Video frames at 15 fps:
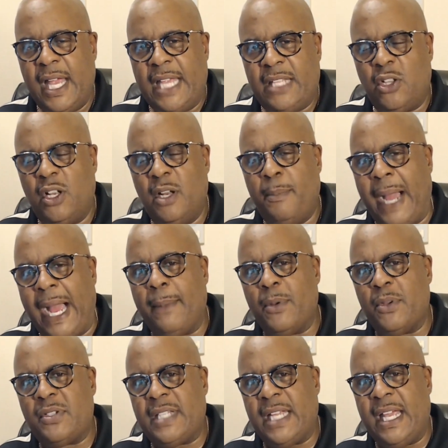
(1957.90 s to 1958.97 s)
So the
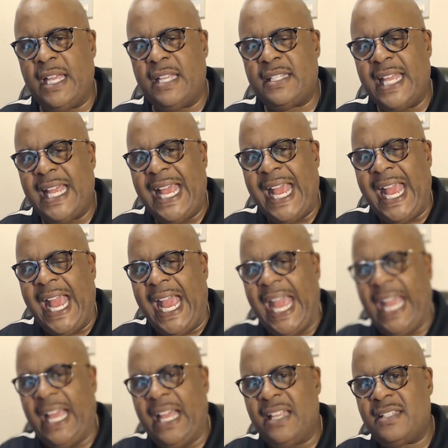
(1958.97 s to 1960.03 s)
Bible says,
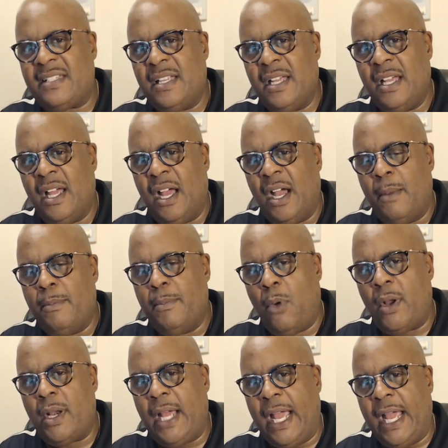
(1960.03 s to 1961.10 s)
as
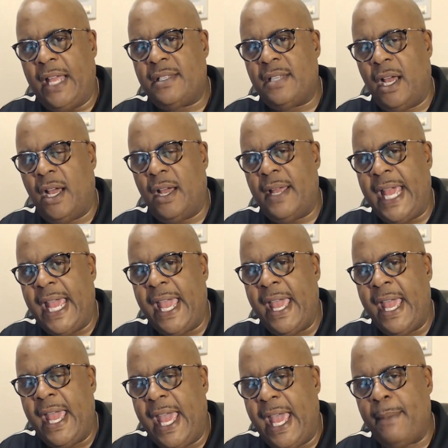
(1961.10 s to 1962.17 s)

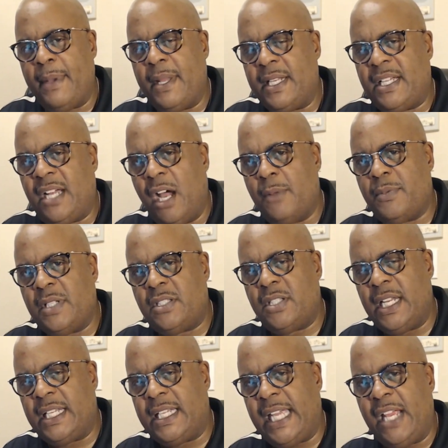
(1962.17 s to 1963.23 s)
Haman comes into
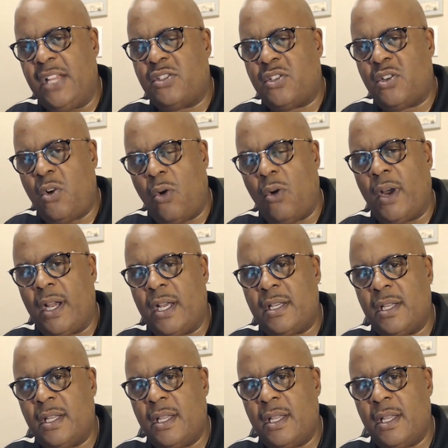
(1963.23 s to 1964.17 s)
the king's court,